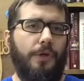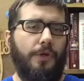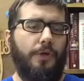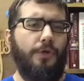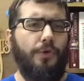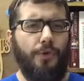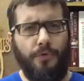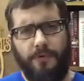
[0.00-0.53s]

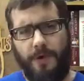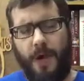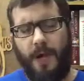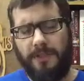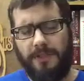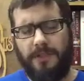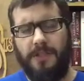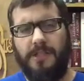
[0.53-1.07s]
who, who
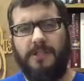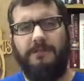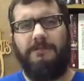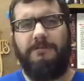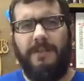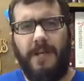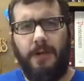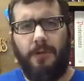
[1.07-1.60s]
constantly
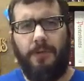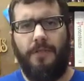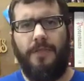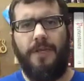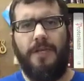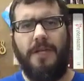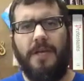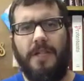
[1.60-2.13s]
felt
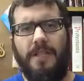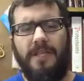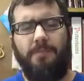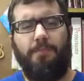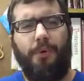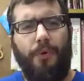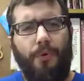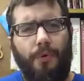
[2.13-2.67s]
the, the
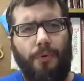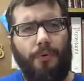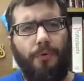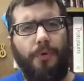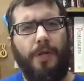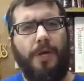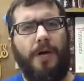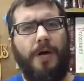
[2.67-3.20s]

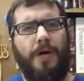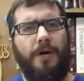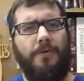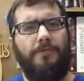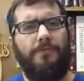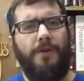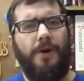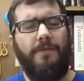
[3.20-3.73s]
pull
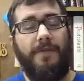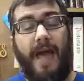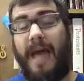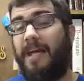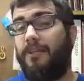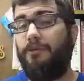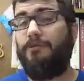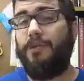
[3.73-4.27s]
of, of
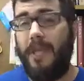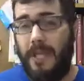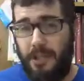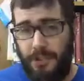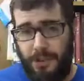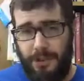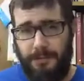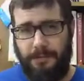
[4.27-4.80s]

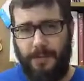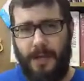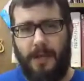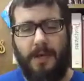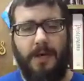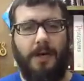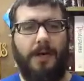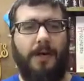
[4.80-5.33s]
accusation
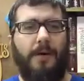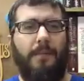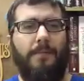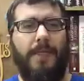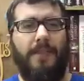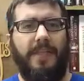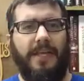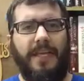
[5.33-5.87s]
um,
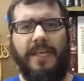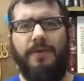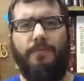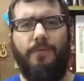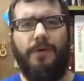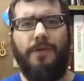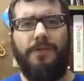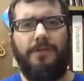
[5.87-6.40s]
that, that he
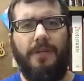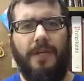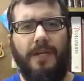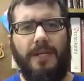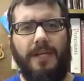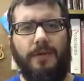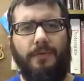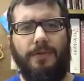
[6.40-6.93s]
was
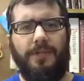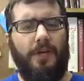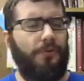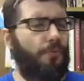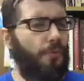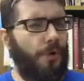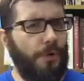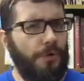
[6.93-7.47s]
he was
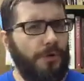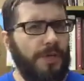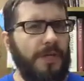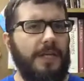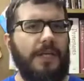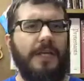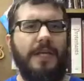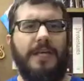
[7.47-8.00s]

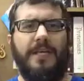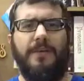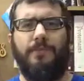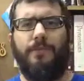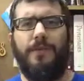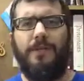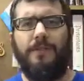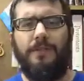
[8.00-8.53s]
unworthy. He
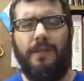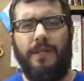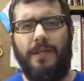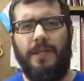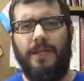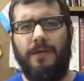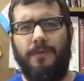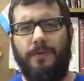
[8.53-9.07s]
was
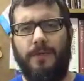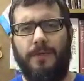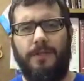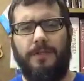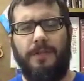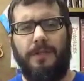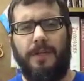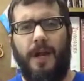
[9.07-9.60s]
he
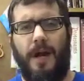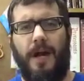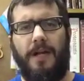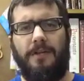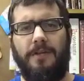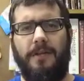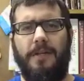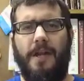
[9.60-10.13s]
was
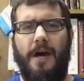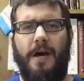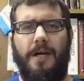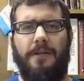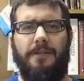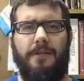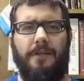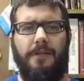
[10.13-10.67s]
not
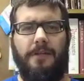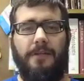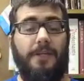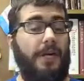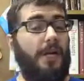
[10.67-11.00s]
not uh,